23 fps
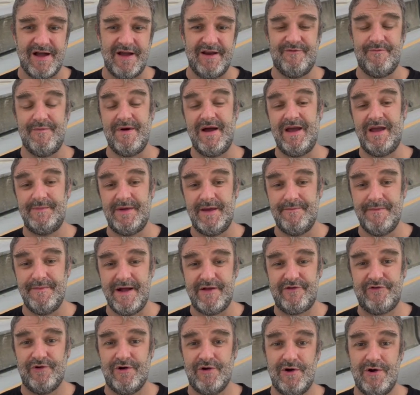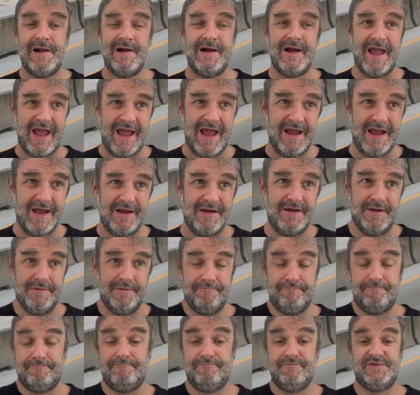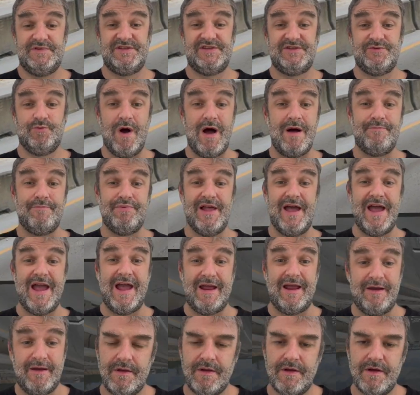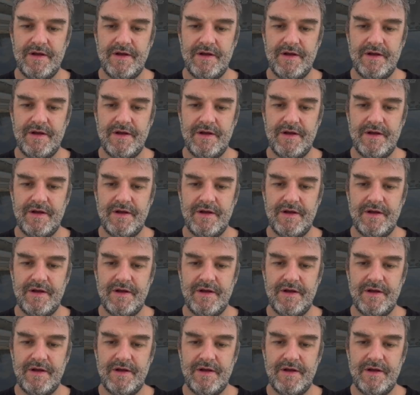of Miami Metro and swampland.